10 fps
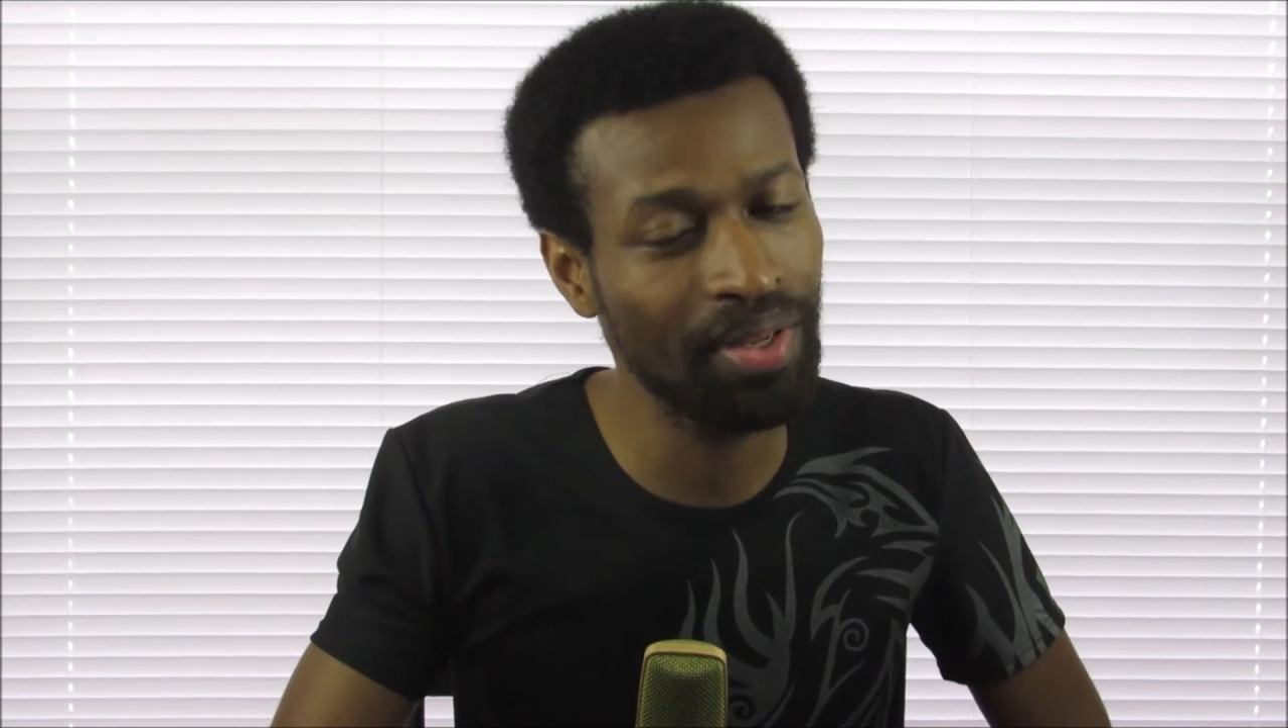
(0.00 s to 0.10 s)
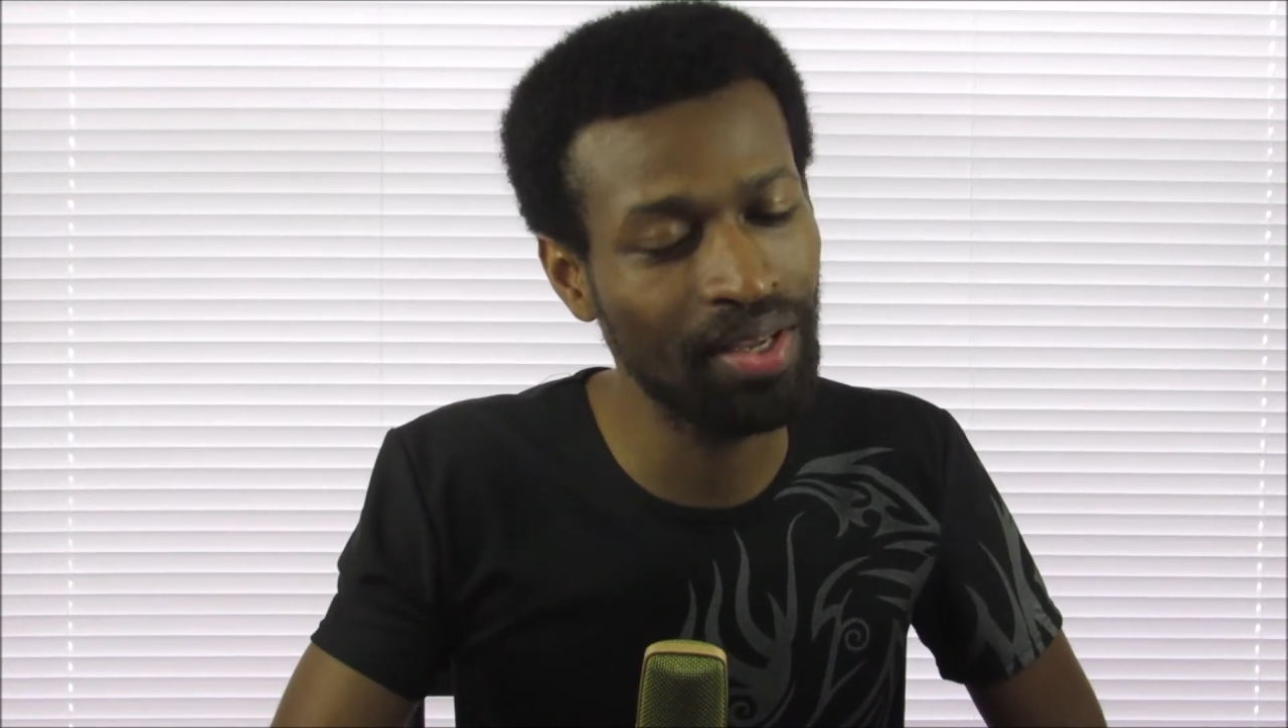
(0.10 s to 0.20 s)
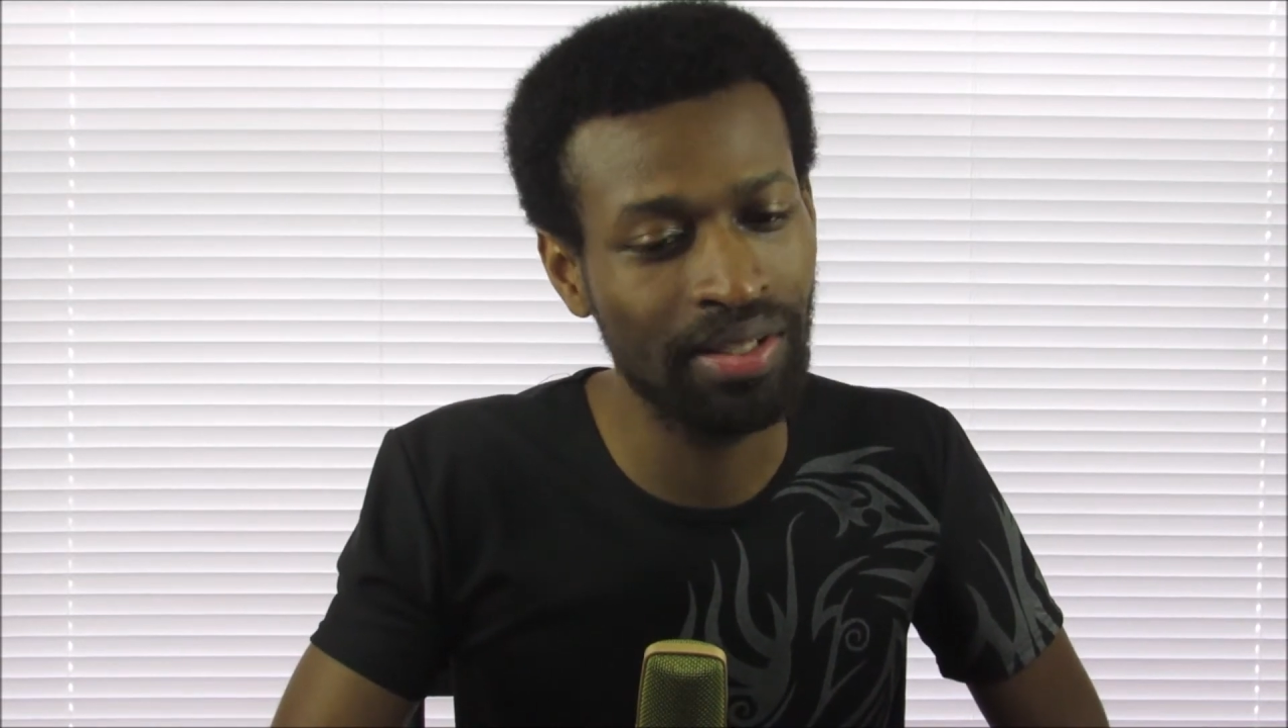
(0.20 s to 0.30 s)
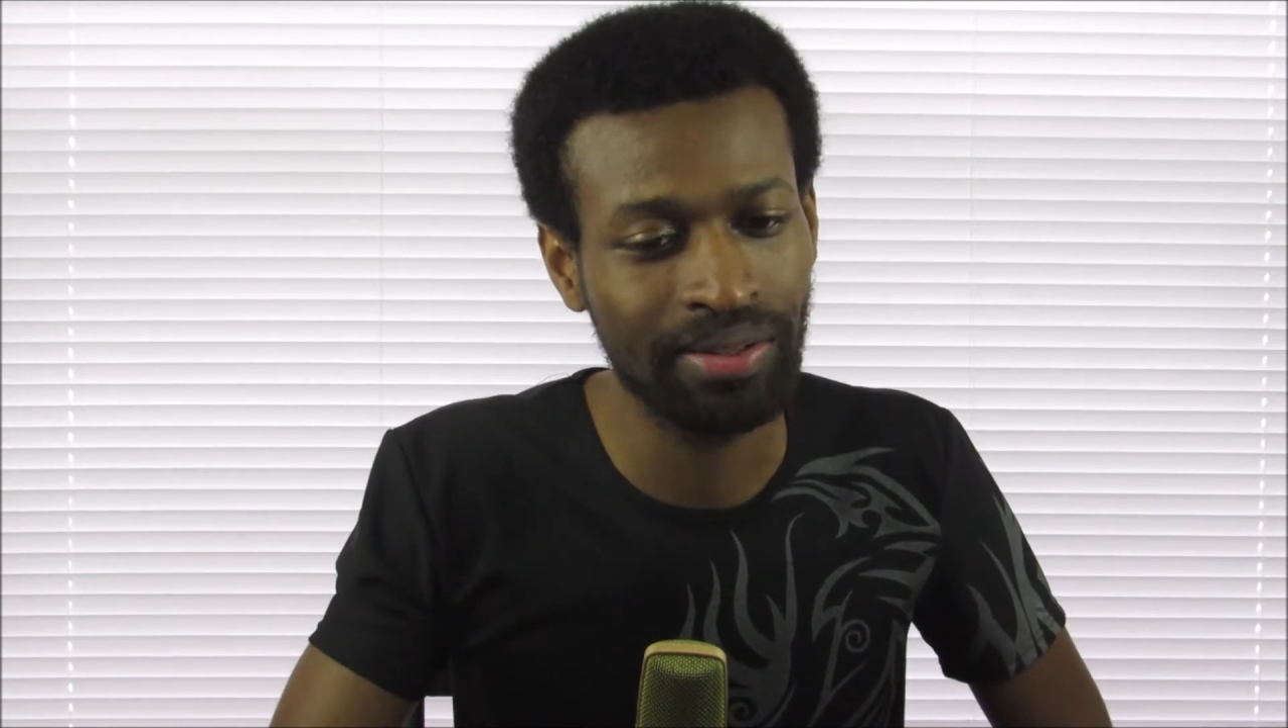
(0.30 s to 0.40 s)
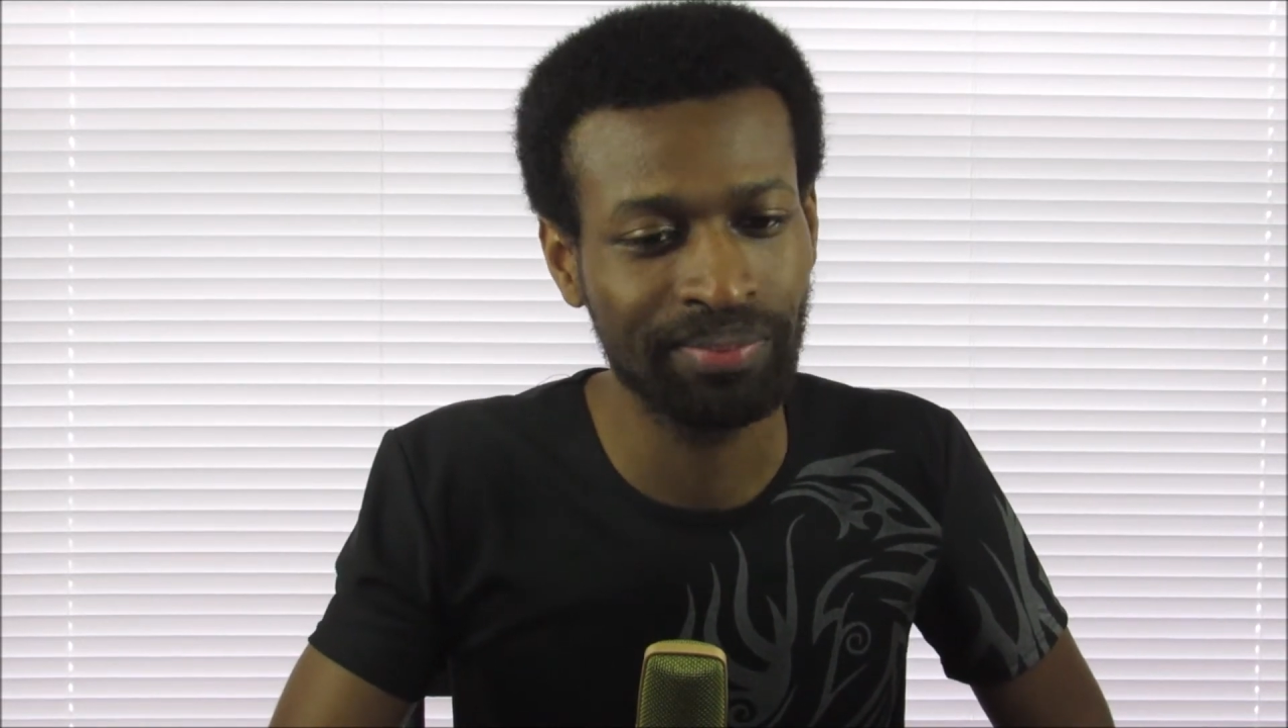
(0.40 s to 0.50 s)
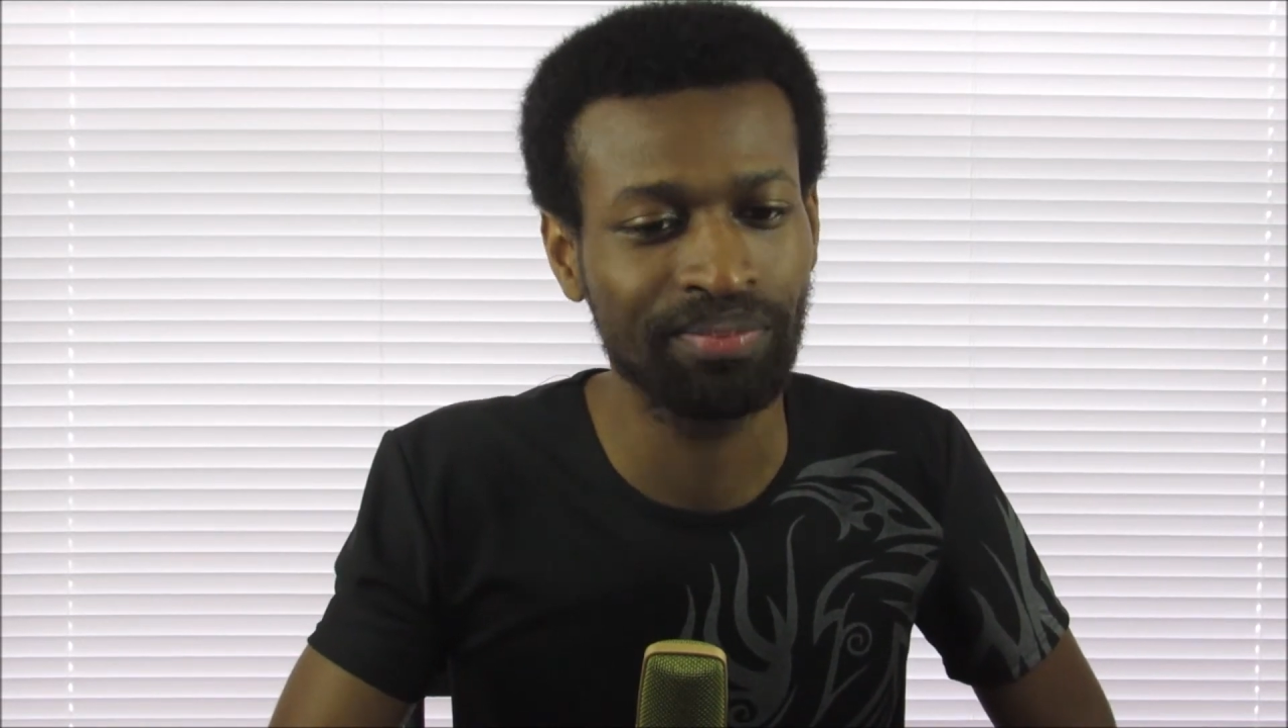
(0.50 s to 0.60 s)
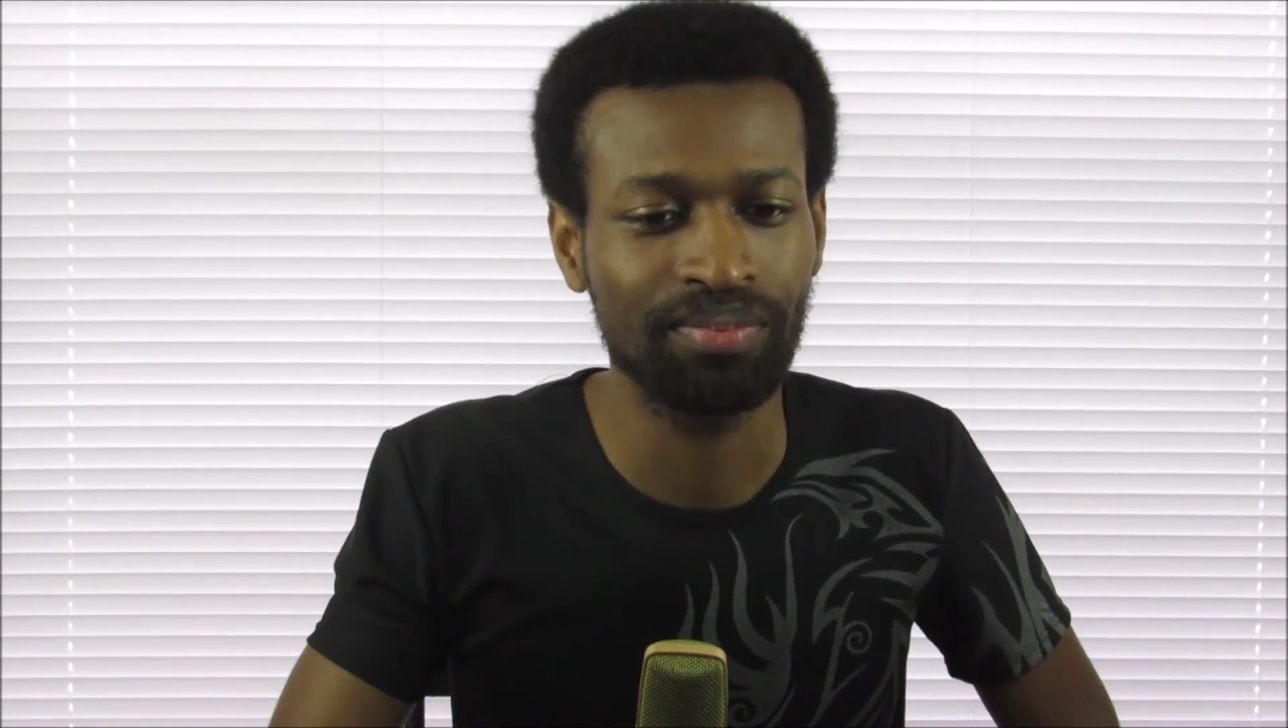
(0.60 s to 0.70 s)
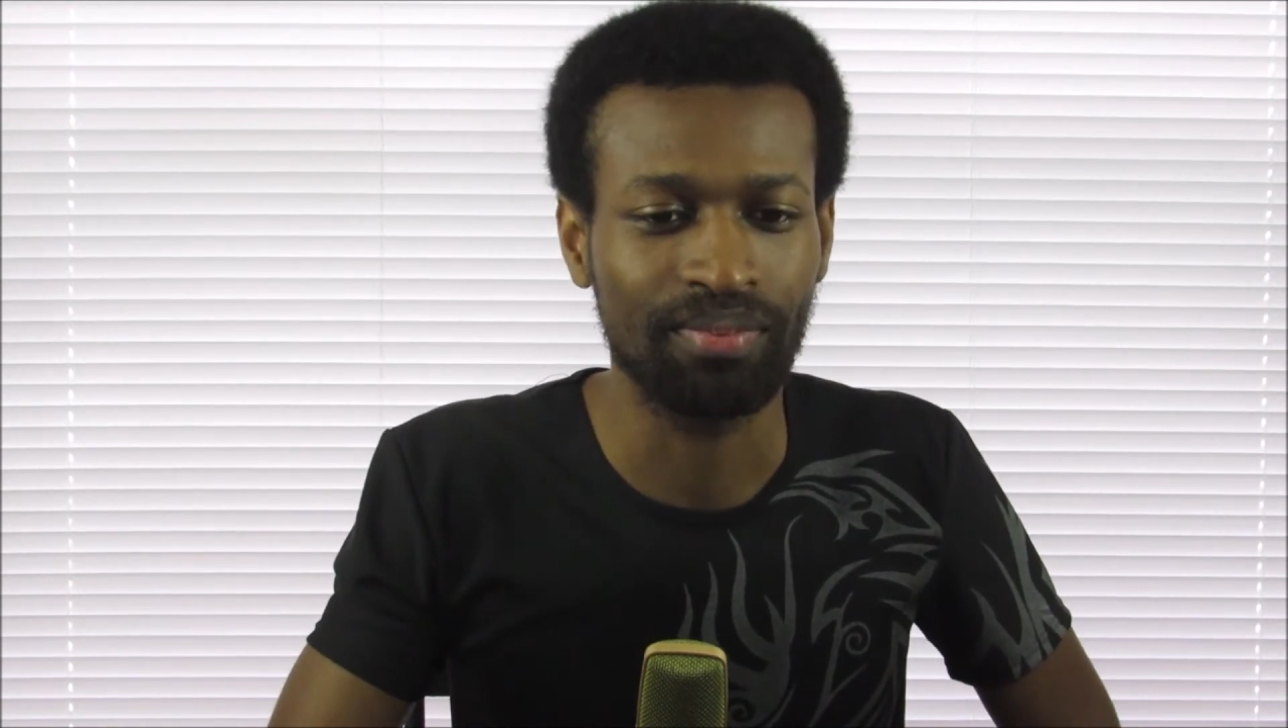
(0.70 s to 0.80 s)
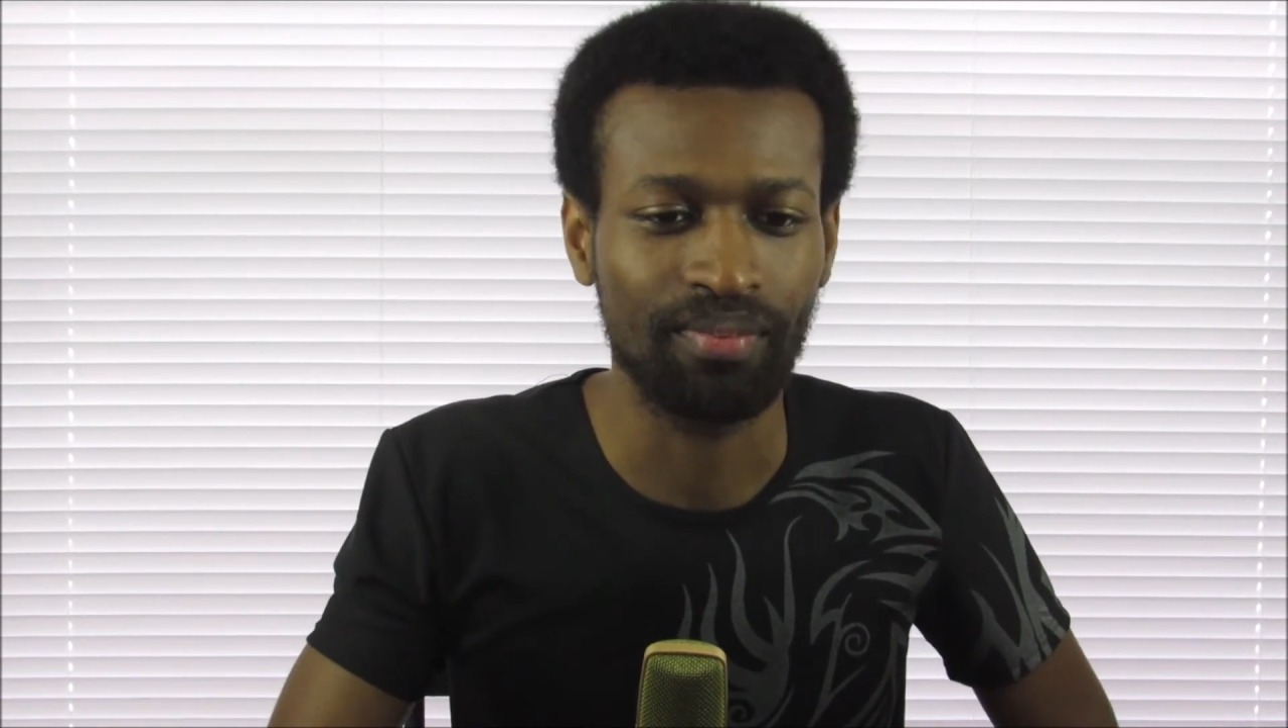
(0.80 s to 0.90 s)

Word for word: may be,